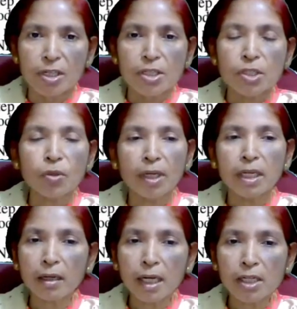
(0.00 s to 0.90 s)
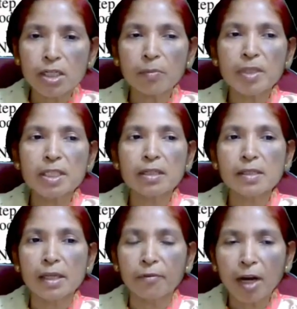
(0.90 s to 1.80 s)
So, international
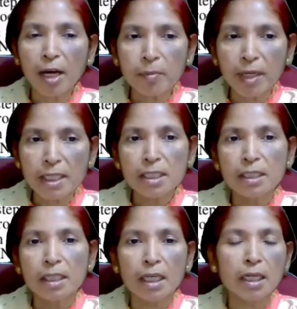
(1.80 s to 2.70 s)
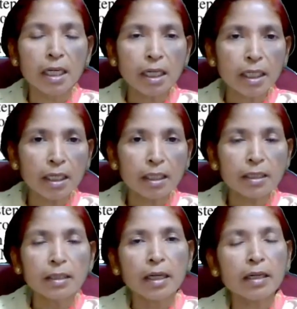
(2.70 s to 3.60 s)
business environment in
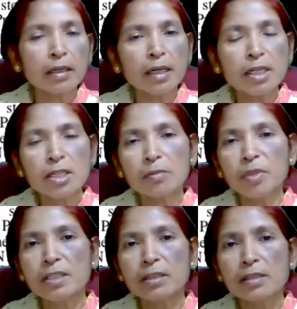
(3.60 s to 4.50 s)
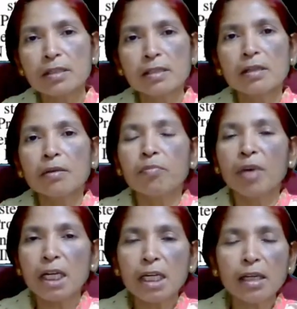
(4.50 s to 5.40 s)
India, international business
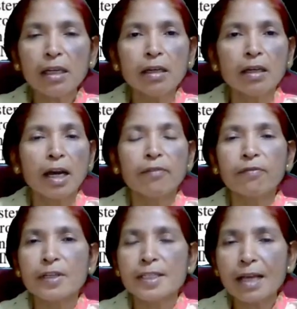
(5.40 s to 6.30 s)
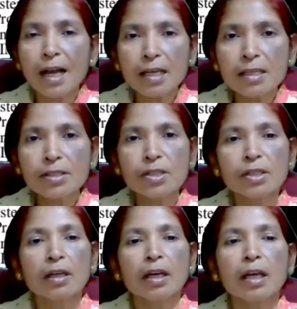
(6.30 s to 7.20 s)
mainly
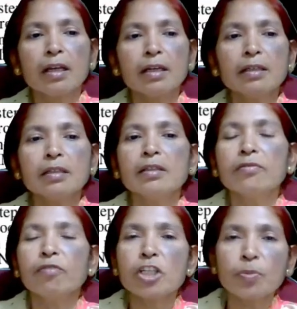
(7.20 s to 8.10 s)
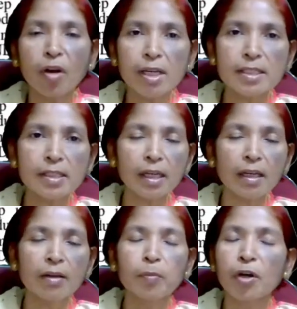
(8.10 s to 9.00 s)
emphasized in which
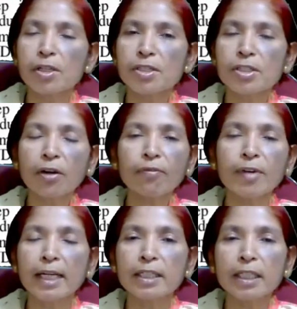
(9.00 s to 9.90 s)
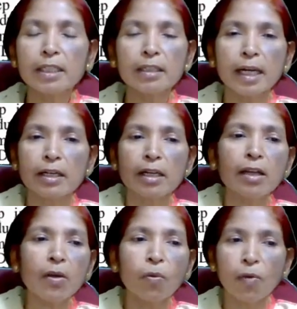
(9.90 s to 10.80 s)
policy? Policy of
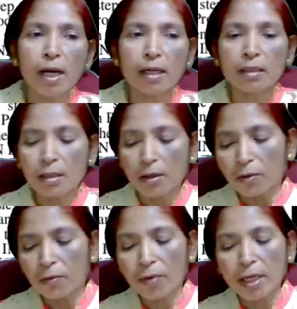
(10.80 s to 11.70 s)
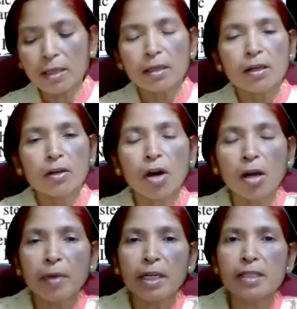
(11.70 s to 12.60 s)
1991, when
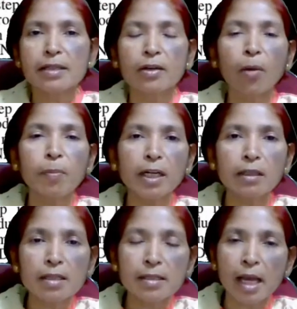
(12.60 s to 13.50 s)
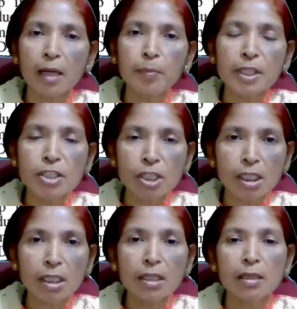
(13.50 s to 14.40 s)
government has adopted this
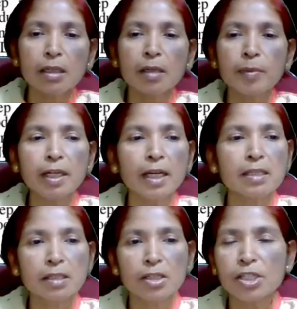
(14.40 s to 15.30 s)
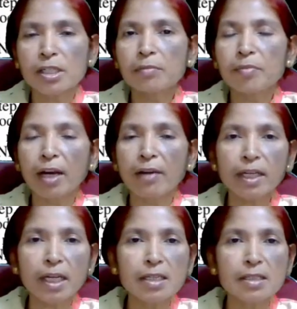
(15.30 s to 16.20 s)
LPG liberalization,
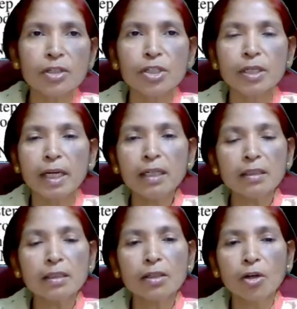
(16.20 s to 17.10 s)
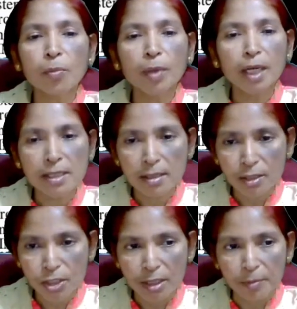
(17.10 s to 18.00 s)
privatization, and
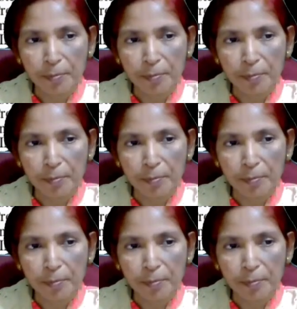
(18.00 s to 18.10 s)
globalization.